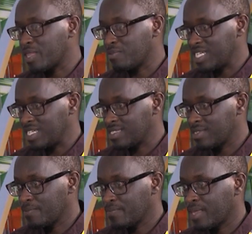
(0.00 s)

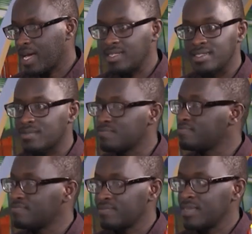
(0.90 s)
mathematics. And
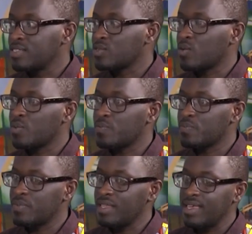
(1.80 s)
so
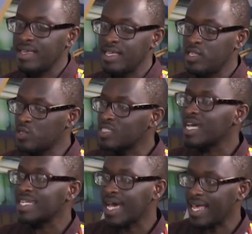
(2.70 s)
you
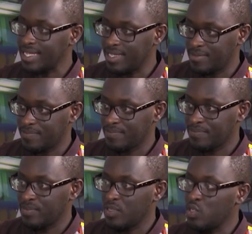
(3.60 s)
start early,
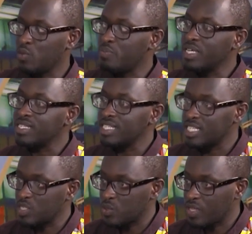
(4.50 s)
you build
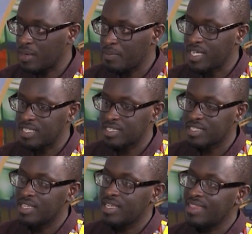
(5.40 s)
it into them, and
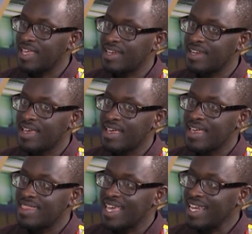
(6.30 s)
then
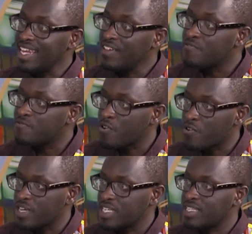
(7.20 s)
they live
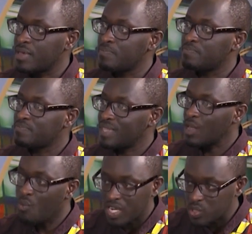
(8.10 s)
for it. They, they
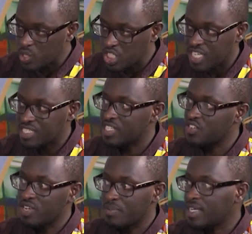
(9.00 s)
want to chase the
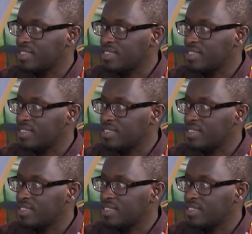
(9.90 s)
dream